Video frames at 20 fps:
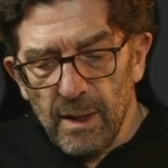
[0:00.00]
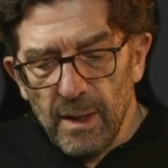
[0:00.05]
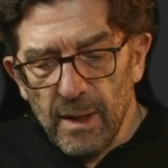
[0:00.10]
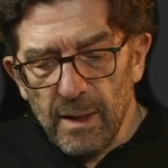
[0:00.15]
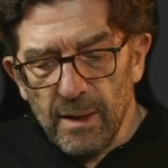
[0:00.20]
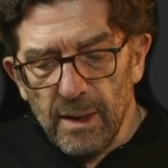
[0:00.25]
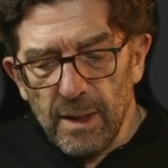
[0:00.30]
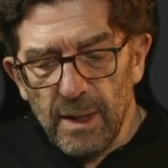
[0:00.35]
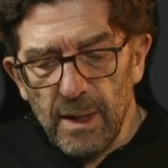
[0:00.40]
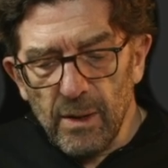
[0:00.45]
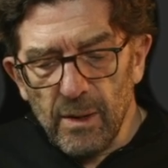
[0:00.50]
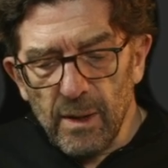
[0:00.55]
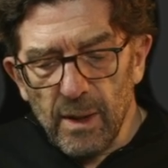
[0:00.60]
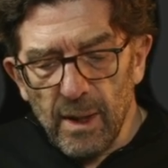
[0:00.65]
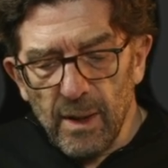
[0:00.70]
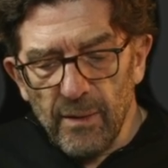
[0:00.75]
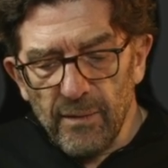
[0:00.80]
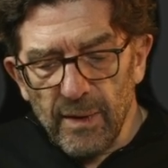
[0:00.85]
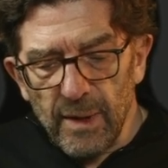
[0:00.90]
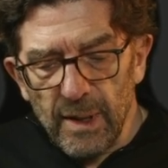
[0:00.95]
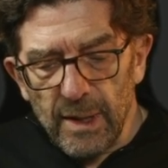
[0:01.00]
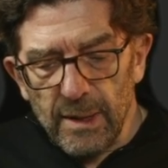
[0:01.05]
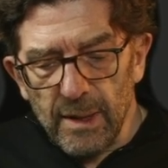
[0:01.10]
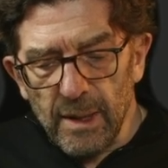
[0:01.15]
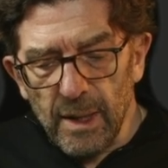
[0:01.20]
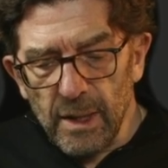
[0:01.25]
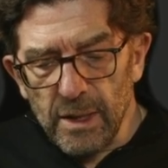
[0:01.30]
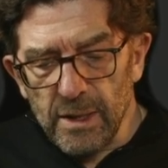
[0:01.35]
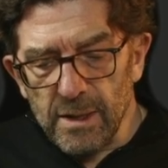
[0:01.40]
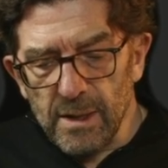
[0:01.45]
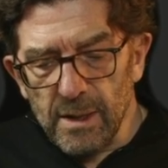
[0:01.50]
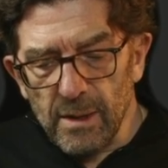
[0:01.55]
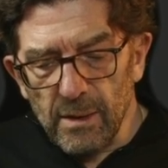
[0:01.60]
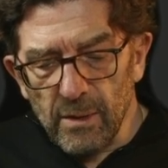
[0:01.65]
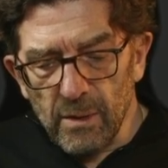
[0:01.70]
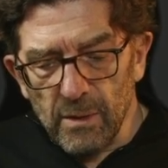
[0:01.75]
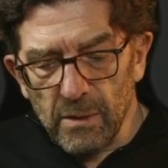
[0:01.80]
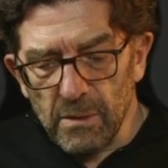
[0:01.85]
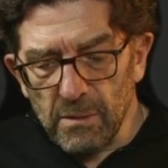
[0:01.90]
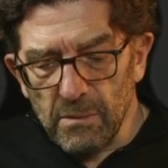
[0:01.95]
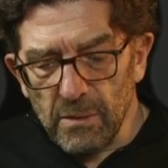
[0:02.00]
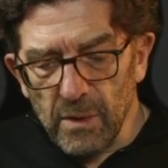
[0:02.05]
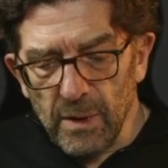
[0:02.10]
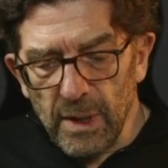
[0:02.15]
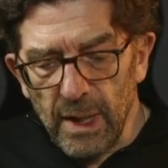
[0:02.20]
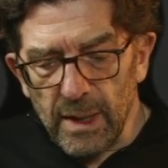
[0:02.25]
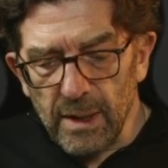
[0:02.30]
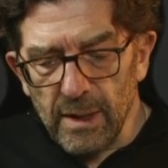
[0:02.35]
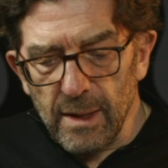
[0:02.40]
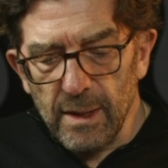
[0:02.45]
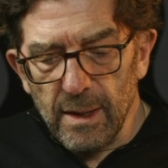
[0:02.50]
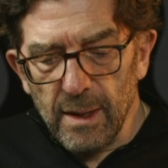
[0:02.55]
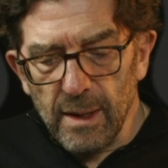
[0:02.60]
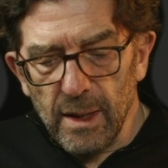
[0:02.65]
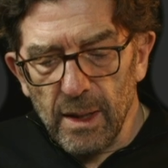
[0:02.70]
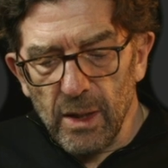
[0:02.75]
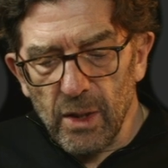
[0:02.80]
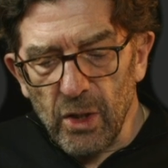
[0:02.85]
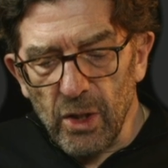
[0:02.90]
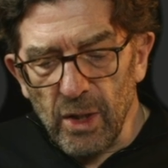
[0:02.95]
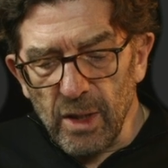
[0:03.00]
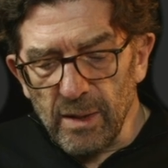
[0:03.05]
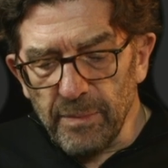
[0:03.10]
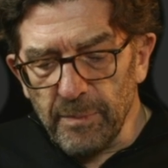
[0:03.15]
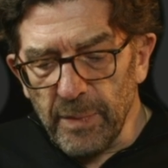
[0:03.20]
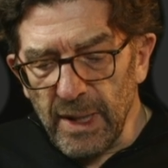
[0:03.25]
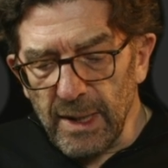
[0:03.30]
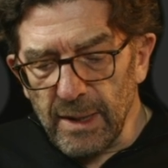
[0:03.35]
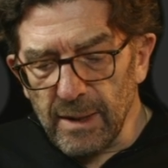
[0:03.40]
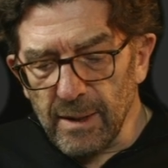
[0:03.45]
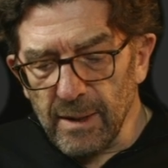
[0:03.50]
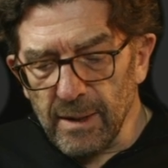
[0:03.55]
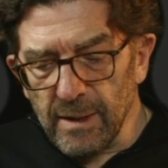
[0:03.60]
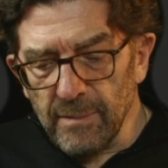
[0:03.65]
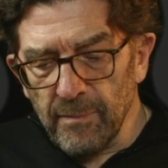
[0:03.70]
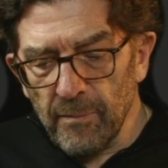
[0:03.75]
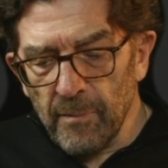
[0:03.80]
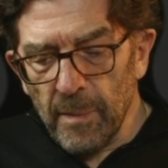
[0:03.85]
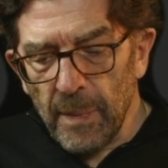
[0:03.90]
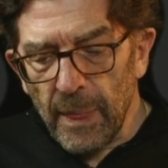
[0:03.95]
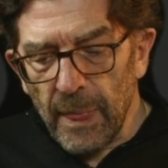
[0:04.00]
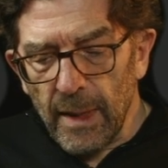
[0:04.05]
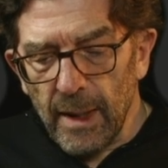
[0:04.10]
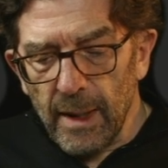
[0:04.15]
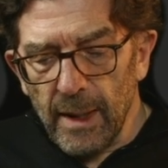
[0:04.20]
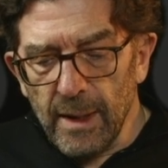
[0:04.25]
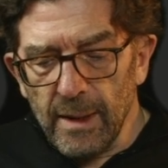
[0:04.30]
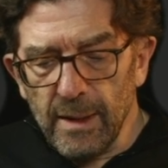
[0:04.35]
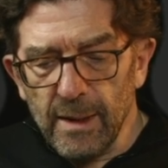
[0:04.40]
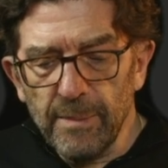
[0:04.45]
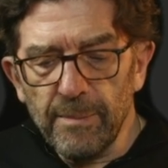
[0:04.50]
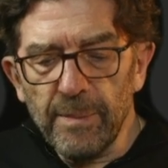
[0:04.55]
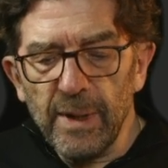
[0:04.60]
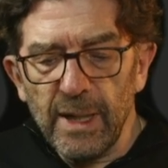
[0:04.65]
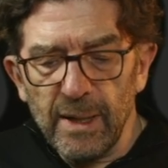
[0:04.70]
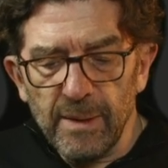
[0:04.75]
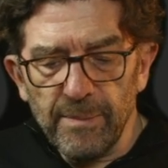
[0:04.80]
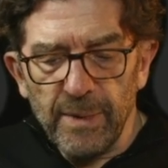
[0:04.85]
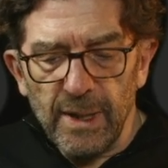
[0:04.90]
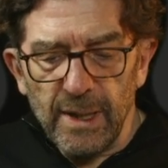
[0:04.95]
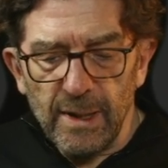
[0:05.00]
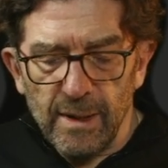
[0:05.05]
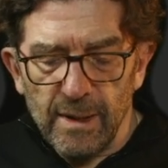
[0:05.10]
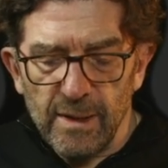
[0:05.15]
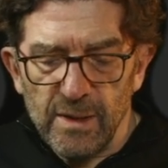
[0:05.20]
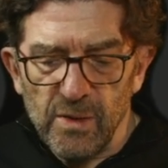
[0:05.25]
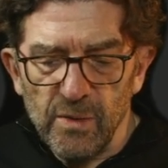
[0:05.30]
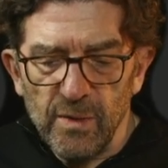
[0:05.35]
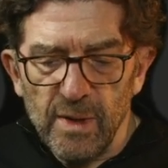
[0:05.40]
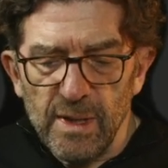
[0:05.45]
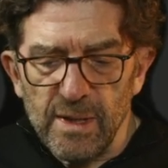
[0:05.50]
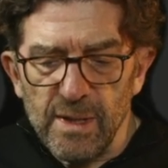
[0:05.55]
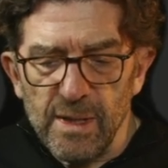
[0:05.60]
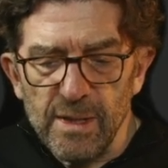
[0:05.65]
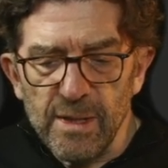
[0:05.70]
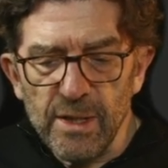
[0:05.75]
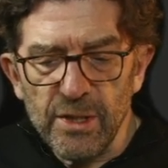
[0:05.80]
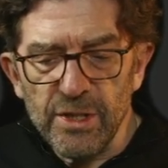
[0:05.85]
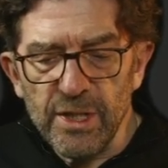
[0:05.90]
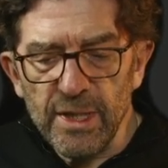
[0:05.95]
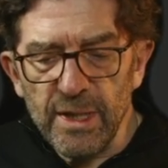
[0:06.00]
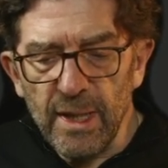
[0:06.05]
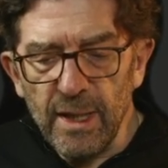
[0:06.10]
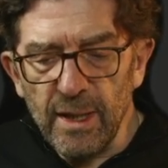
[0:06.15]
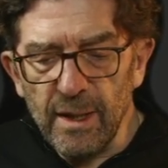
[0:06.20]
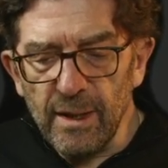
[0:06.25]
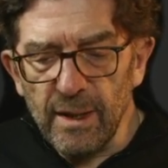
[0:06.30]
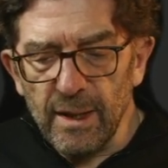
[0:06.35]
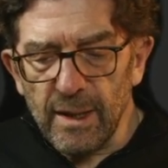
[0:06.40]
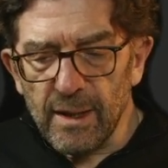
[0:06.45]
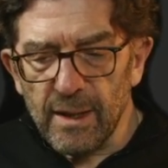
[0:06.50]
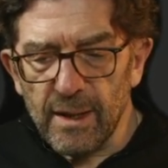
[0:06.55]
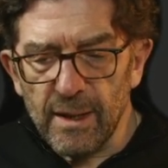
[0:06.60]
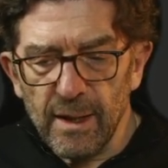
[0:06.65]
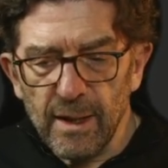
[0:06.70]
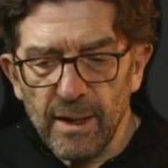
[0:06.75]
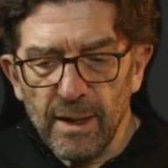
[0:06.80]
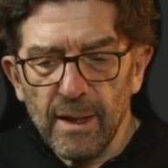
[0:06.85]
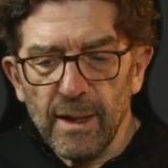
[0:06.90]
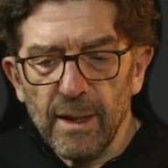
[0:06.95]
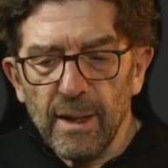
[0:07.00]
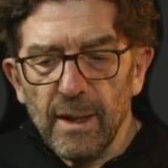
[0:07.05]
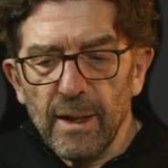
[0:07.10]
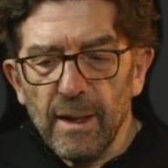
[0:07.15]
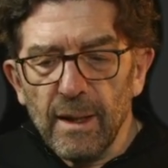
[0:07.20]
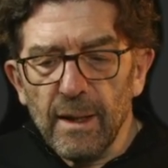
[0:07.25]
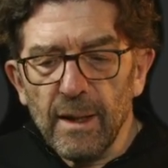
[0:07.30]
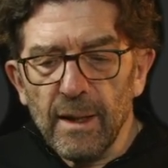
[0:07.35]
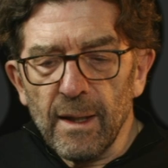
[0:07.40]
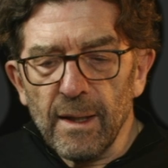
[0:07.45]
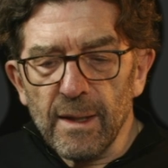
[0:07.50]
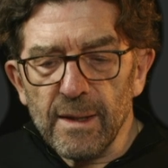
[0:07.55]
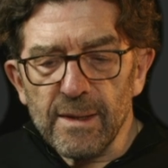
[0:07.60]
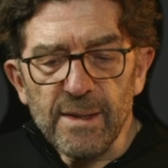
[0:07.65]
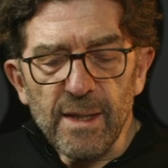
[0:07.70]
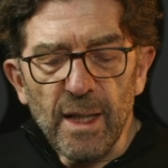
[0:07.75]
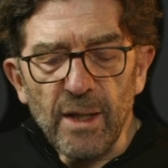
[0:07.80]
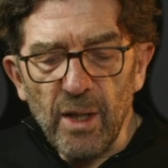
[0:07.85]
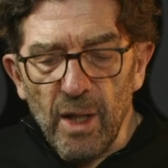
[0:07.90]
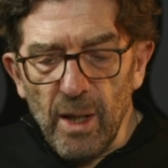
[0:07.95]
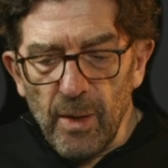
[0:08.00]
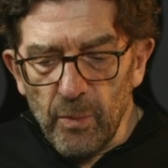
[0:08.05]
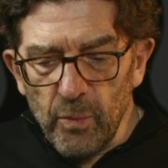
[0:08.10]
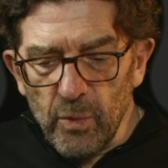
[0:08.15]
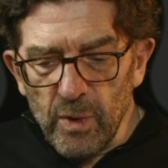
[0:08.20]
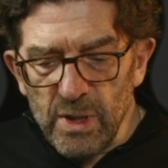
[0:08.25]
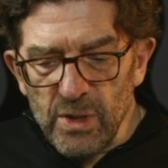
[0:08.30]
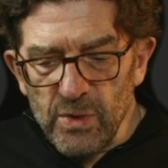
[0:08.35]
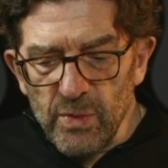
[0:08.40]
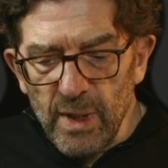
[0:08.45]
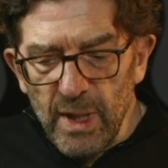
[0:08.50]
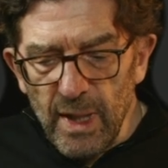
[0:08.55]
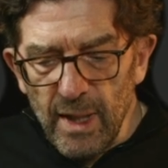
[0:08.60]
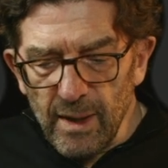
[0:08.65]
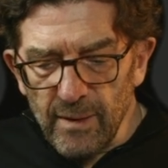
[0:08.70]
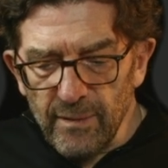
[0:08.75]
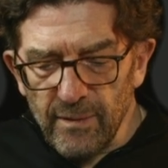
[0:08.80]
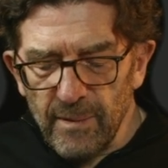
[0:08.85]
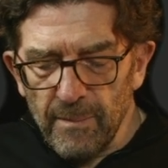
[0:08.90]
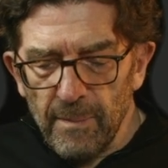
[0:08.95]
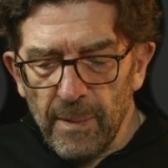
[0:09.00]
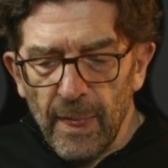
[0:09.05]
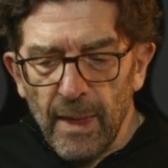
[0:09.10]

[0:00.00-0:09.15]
And here I've attached or connected the incurred pattern and the paid pattern. So this is the generic setup which we have.